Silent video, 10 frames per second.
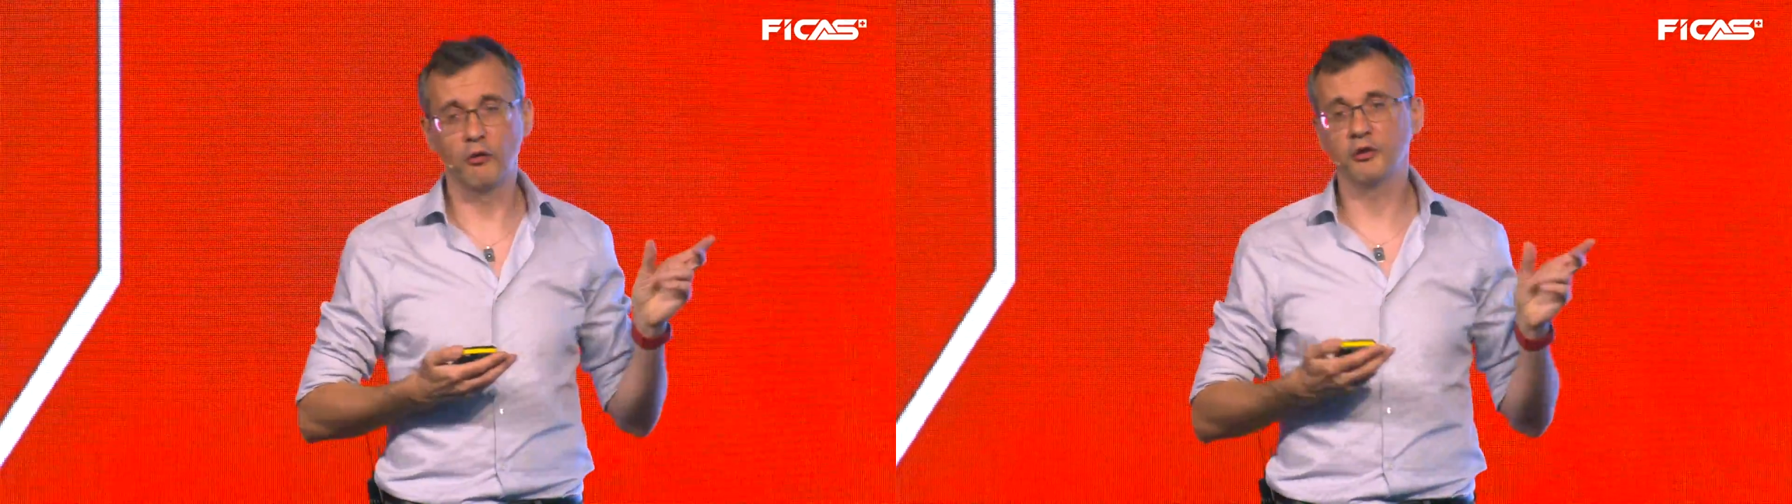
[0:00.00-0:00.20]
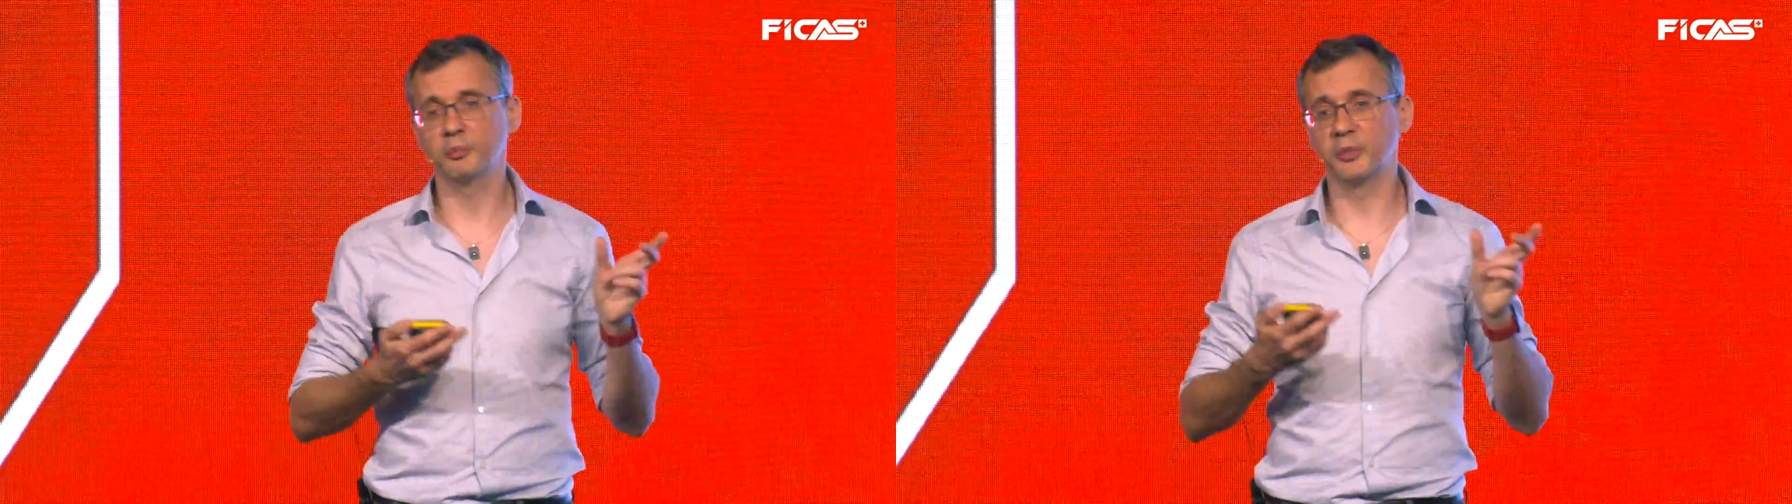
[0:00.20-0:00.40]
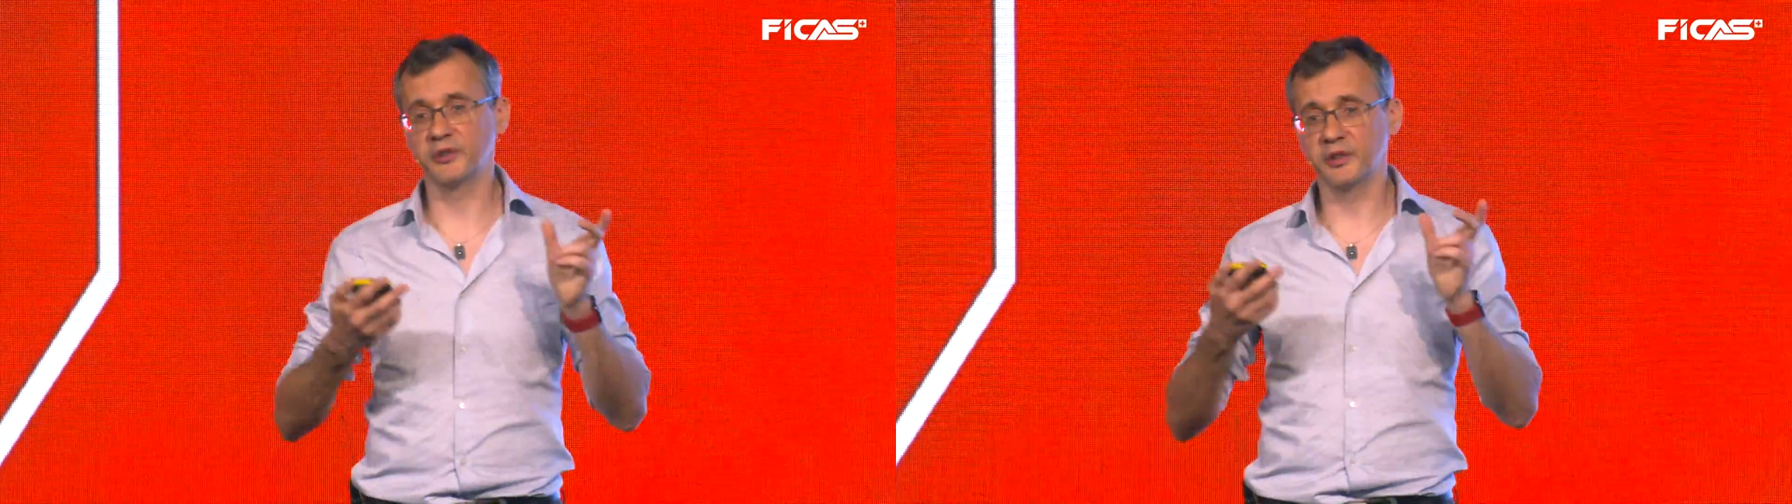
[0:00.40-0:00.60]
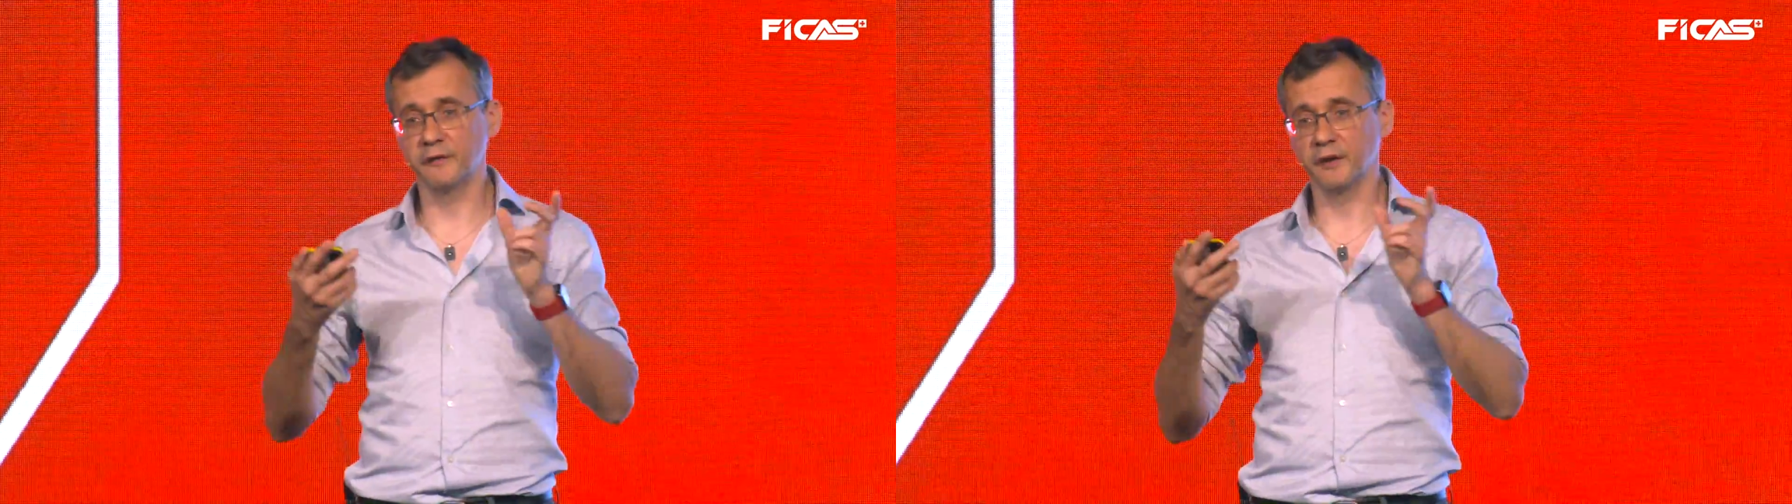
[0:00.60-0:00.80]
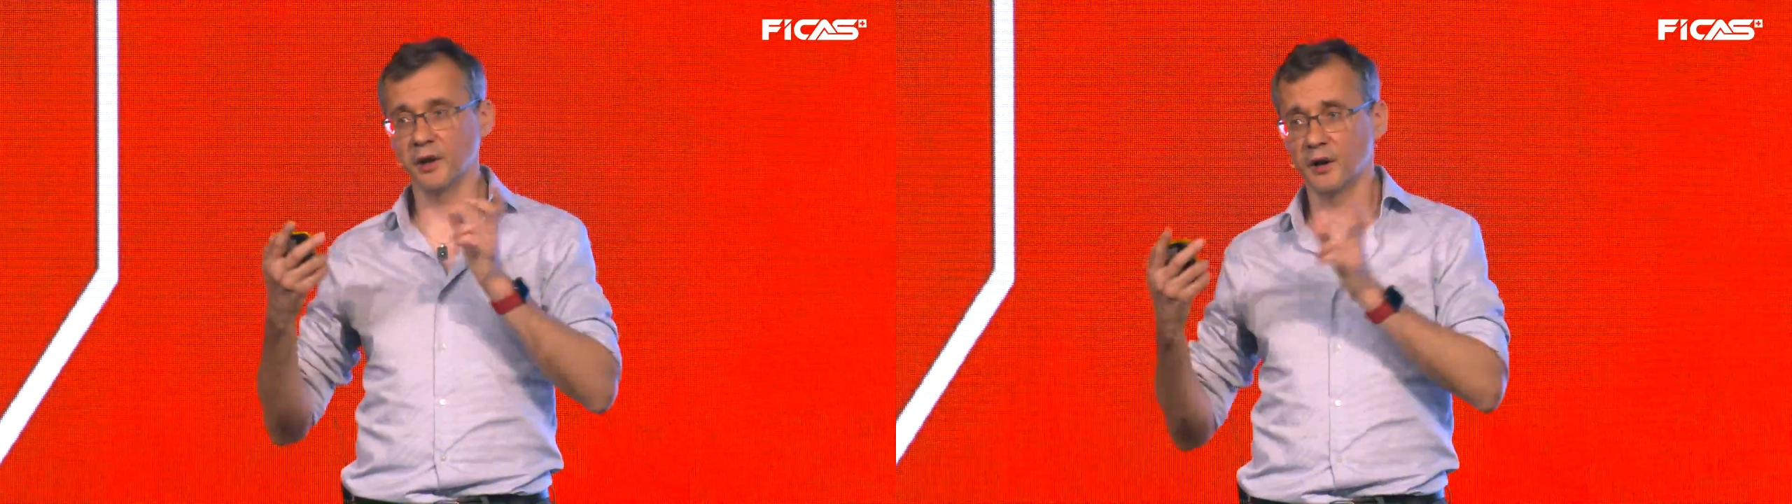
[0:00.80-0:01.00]
of
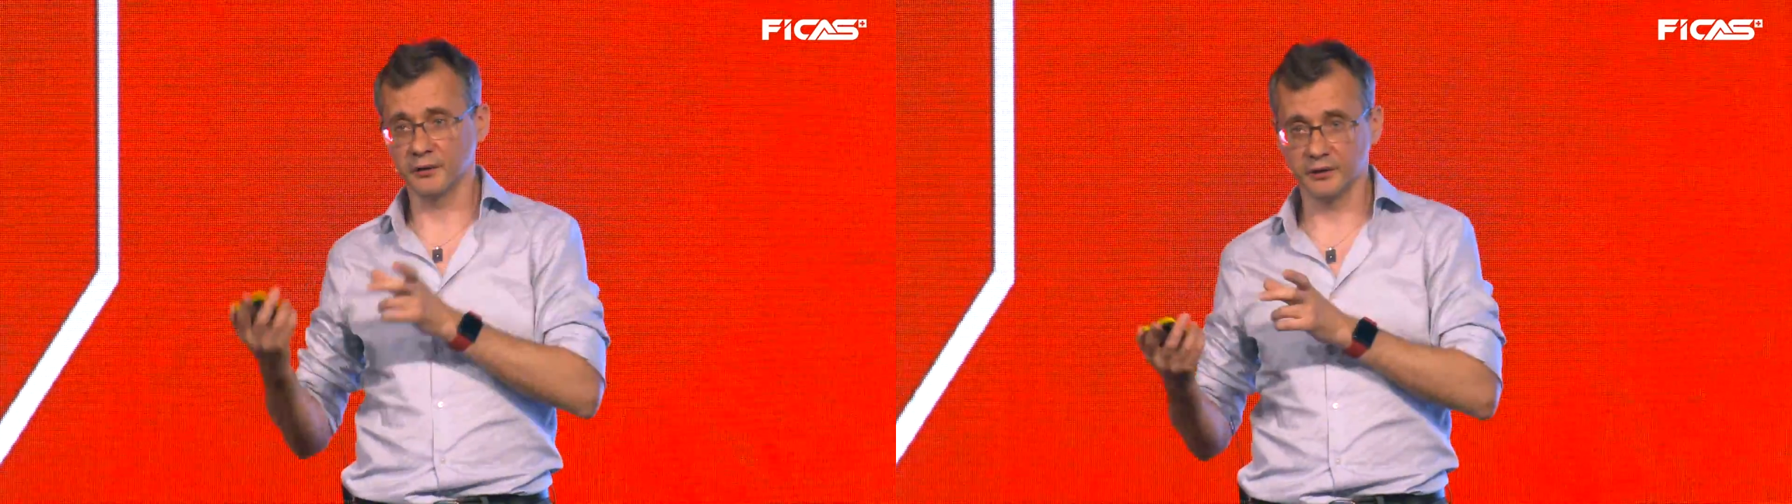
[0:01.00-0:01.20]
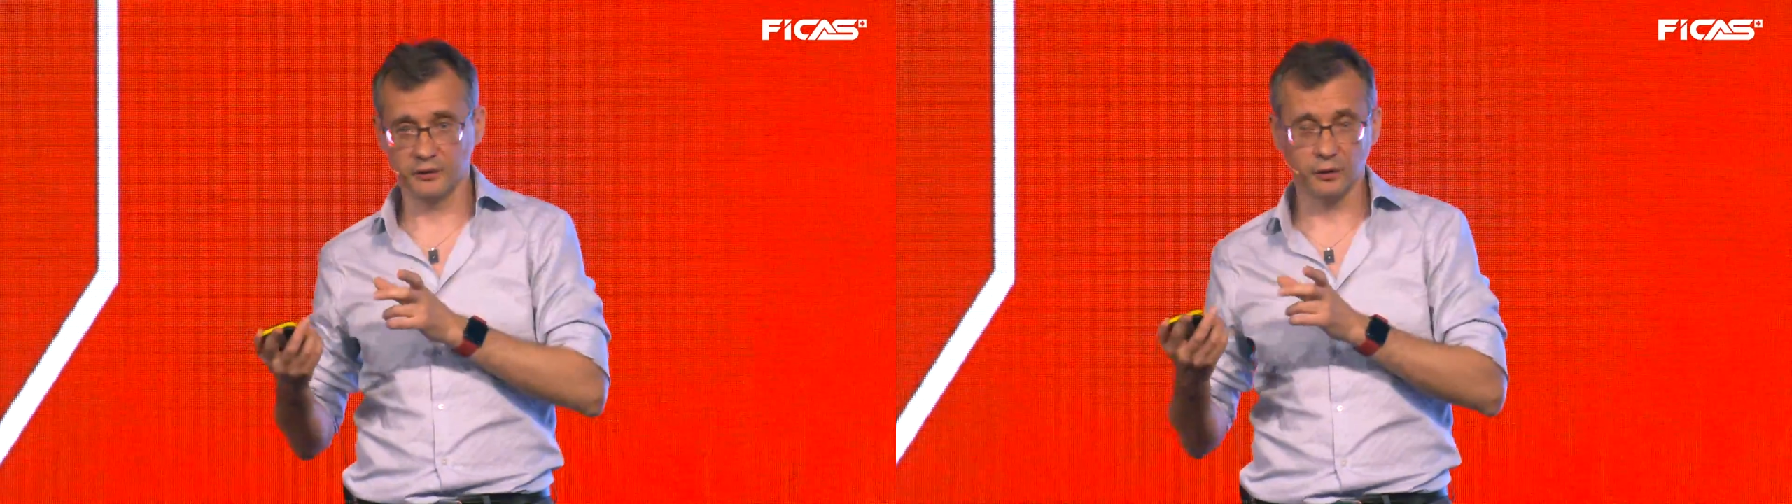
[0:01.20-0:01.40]
specific assets.